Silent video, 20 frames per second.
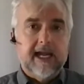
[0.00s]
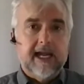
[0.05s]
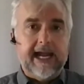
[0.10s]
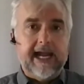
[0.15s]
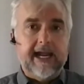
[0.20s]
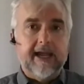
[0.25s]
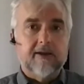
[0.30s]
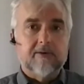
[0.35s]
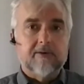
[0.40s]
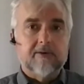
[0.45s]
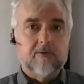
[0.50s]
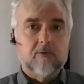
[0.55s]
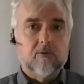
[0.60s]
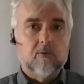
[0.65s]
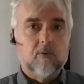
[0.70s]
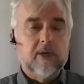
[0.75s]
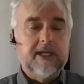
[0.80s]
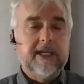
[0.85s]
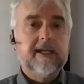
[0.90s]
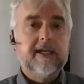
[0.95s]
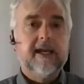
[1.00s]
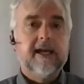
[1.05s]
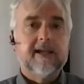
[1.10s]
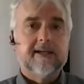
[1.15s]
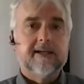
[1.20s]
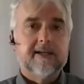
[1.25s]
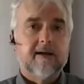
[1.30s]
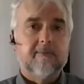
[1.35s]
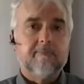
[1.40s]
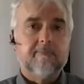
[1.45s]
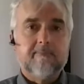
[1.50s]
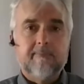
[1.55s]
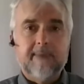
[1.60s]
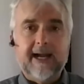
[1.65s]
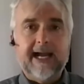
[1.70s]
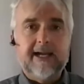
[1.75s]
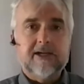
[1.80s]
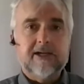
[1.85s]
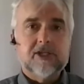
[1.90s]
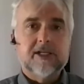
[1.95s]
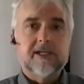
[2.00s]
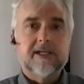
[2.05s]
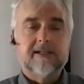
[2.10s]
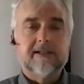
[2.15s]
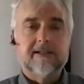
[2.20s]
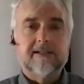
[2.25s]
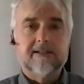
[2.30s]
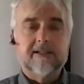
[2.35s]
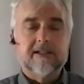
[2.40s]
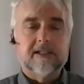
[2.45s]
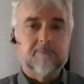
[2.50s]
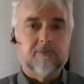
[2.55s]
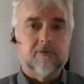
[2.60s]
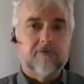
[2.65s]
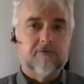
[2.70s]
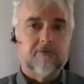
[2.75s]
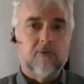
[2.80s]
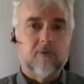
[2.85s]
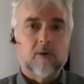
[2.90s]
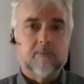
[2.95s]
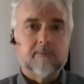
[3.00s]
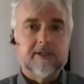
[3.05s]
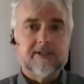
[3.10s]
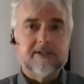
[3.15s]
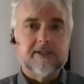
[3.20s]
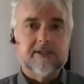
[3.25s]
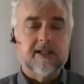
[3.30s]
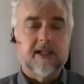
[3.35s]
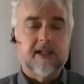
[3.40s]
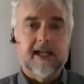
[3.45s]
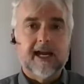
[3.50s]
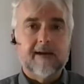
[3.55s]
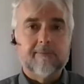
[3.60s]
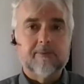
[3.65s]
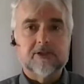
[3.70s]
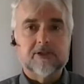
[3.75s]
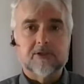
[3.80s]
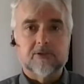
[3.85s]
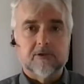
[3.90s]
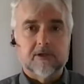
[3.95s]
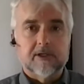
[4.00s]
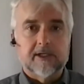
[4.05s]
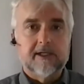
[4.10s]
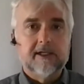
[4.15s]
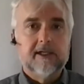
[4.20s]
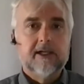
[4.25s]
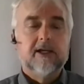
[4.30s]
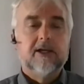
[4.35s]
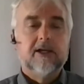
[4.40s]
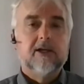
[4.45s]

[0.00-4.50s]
And we ended up matching the performance in the laboratory